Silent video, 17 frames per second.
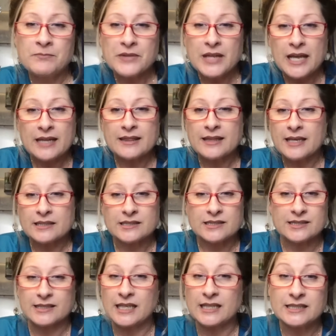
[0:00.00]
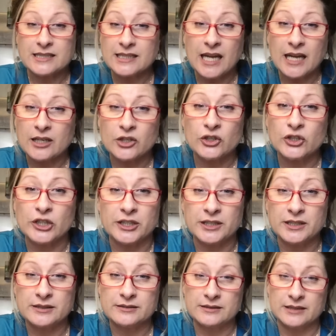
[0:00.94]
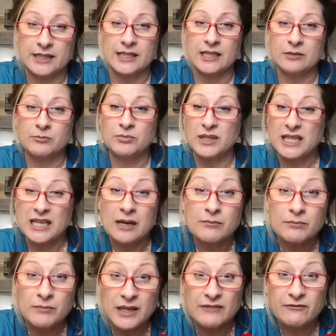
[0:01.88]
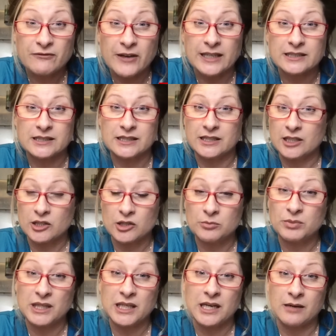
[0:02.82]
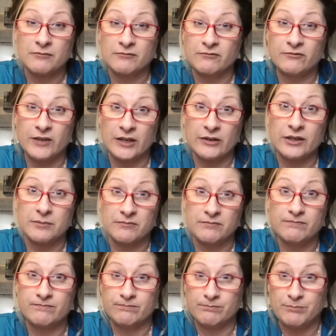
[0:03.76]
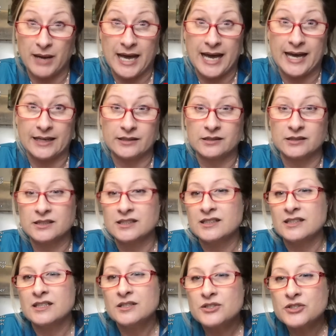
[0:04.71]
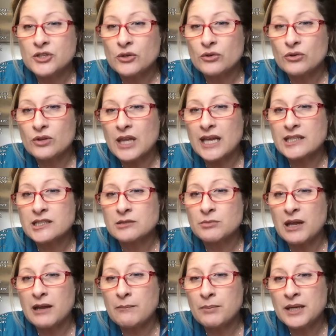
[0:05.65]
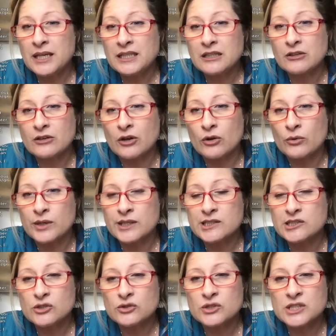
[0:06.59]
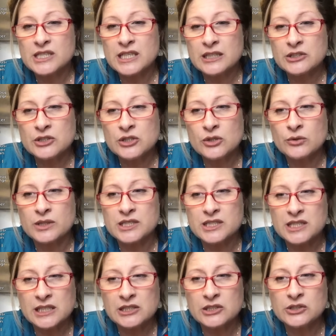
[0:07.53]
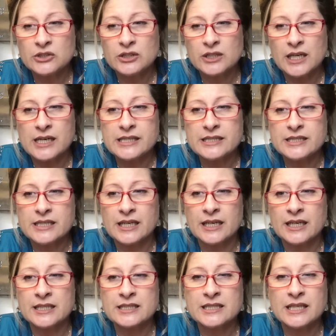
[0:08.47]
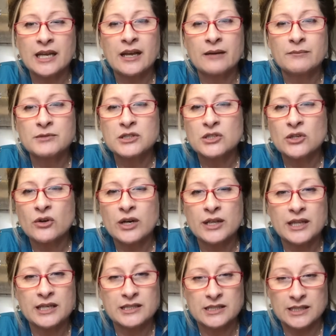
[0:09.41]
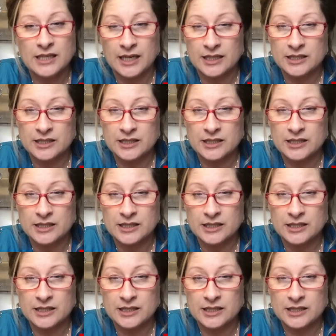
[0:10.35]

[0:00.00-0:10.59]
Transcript: and that's not good. it could become infected. It could become very bad. So that's my opinion, Owen. So stick to it. Stick to your guns, honey. Say, I'm sorry, that's not a